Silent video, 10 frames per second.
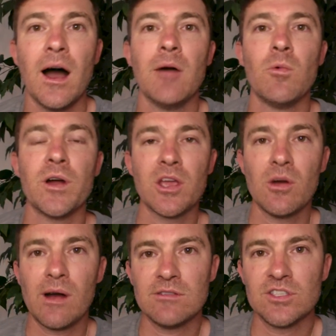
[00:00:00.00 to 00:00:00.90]
I want to
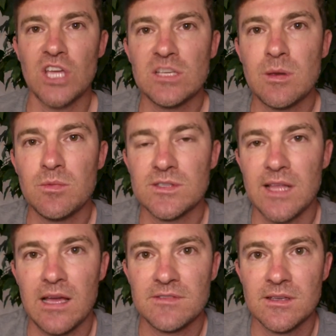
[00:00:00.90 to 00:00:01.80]
go out and change people's
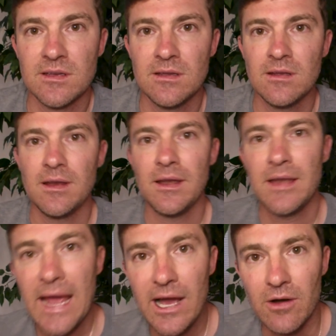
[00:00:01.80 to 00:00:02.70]
lives
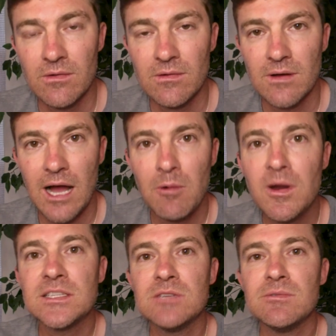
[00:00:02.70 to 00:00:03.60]
now. I
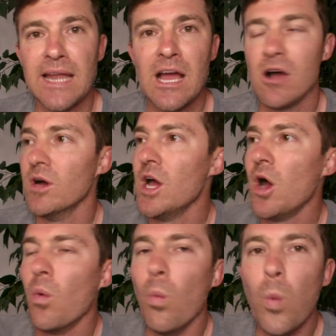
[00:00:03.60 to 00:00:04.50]
want to do it now.
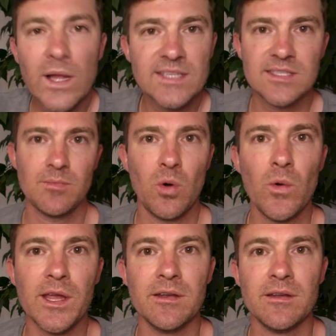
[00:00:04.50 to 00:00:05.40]
What's the
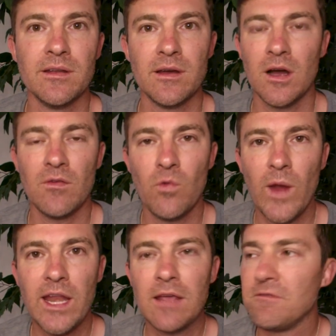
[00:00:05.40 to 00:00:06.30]
point of
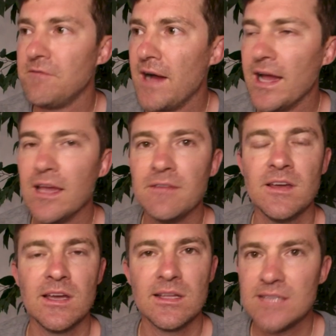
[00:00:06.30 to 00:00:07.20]
waiting five,
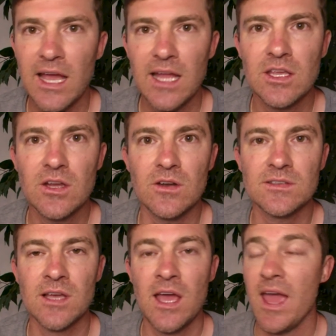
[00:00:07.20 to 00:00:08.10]
ten years?